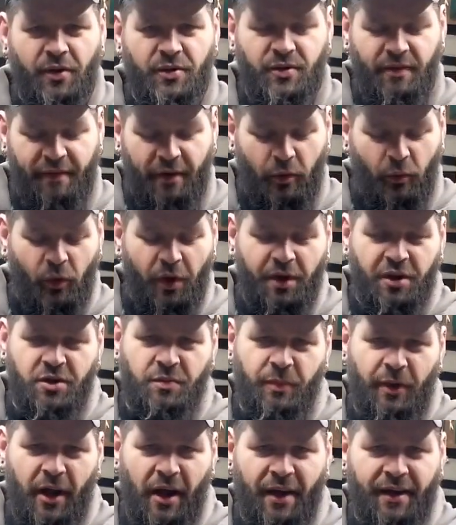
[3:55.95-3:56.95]
So I've got a
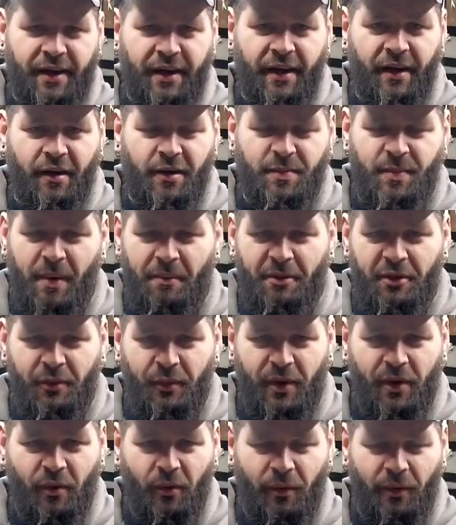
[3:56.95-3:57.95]
1-inch block here. It's probably
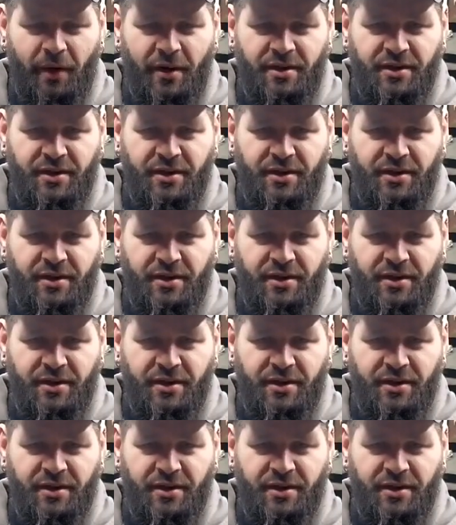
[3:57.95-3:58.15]
3/4